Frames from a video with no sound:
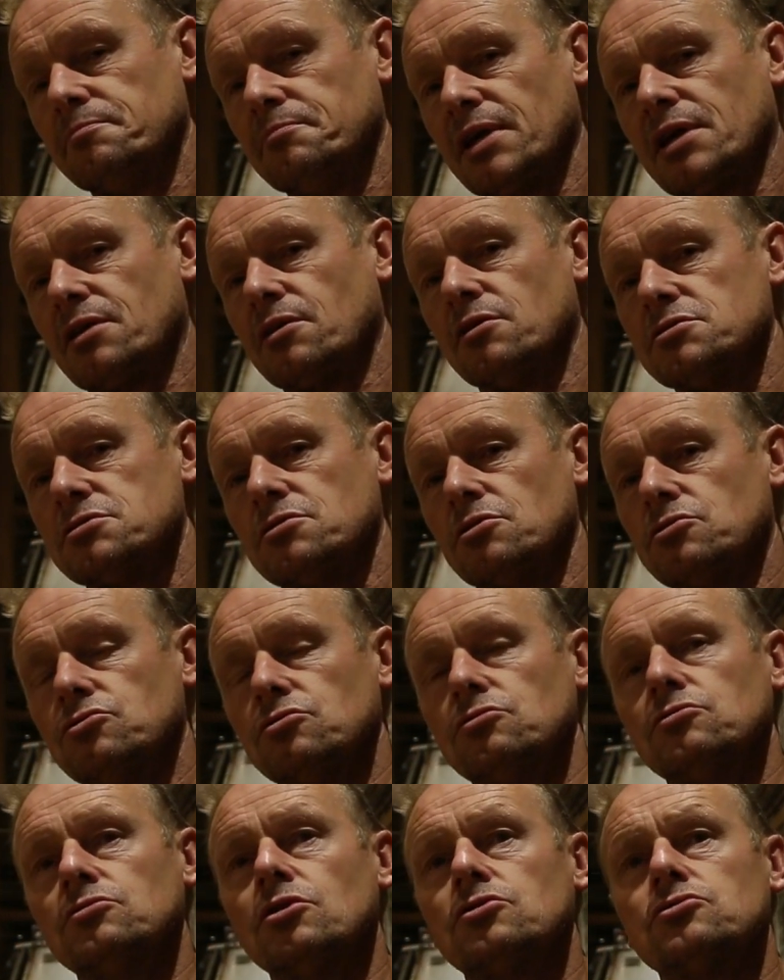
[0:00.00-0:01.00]
because the
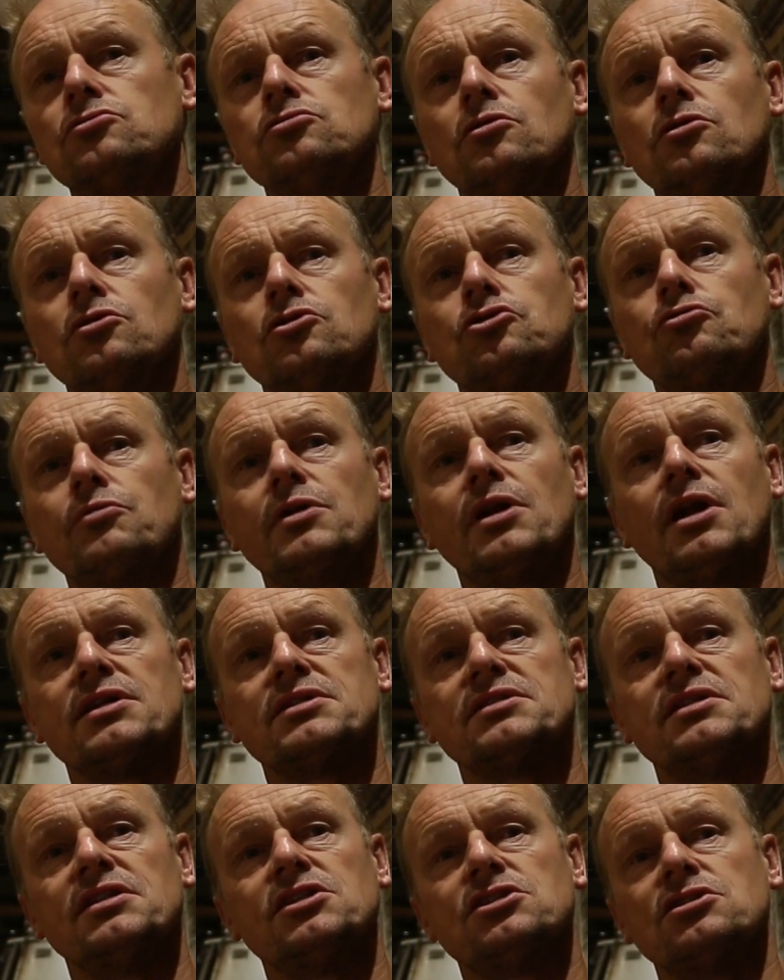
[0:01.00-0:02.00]
two or the three
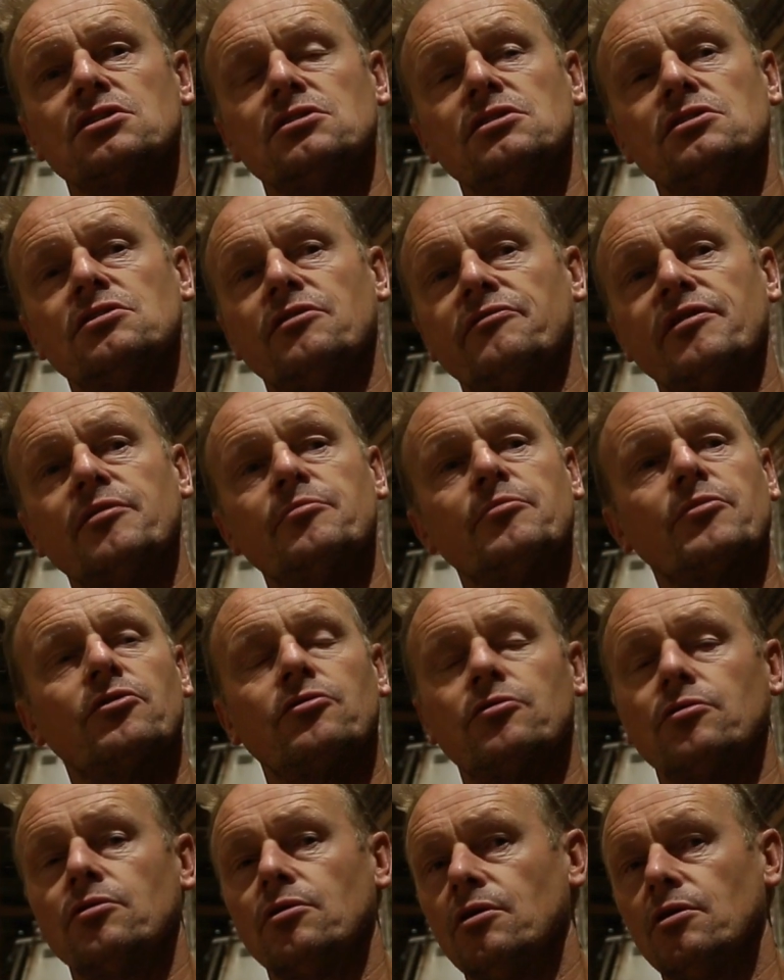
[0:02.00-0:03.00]
last edition in
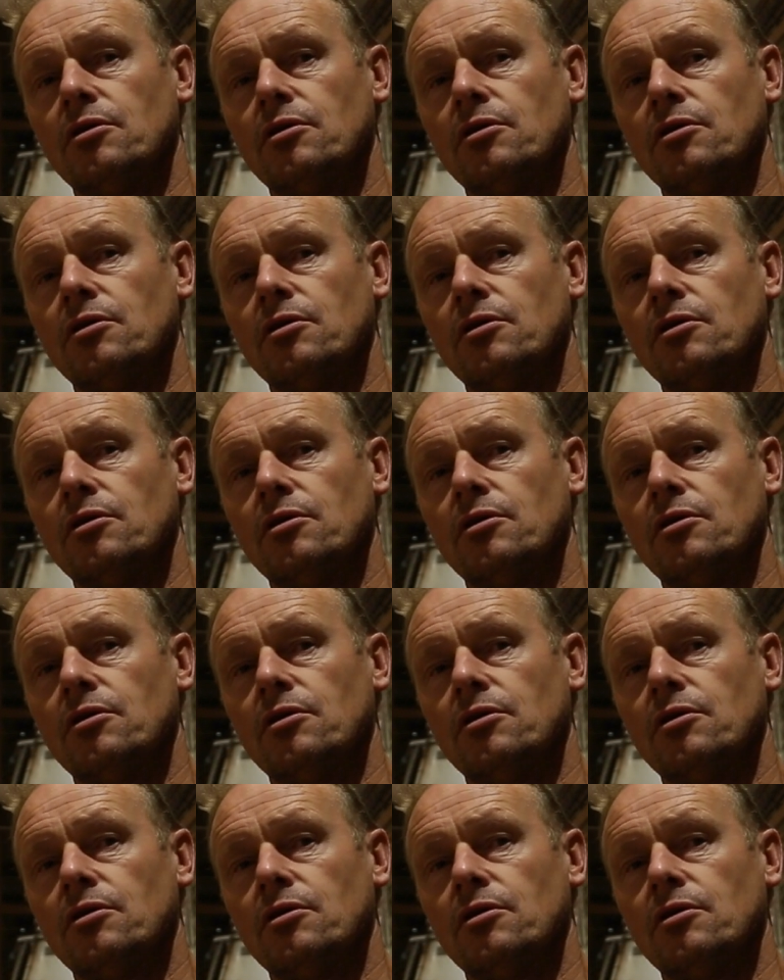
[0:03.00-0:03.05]
November,